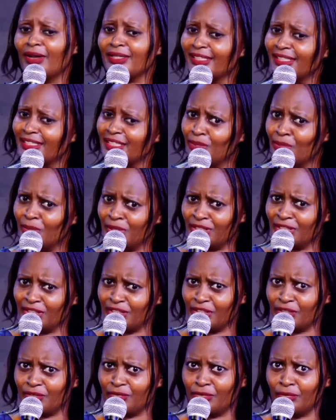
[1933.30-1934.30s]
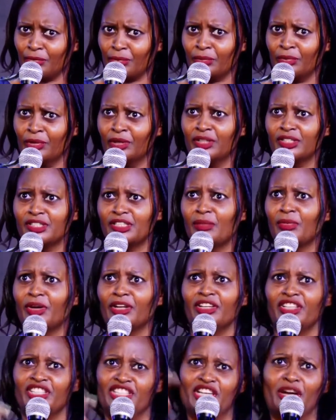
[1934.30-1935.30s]
I was getting messages from someone
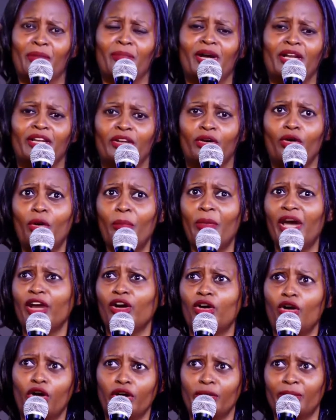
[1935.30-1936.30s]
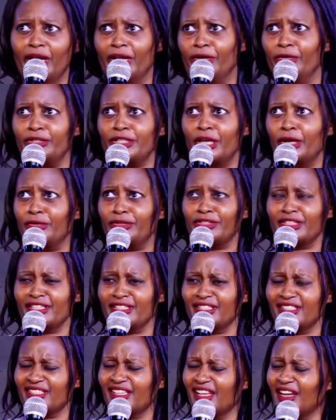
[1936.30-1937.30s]
in Germany, oh my God, my daughter
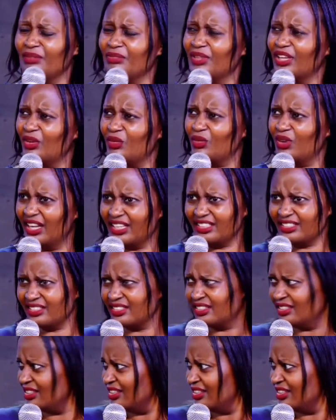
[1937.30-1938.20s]
uses this, and I'm like, what?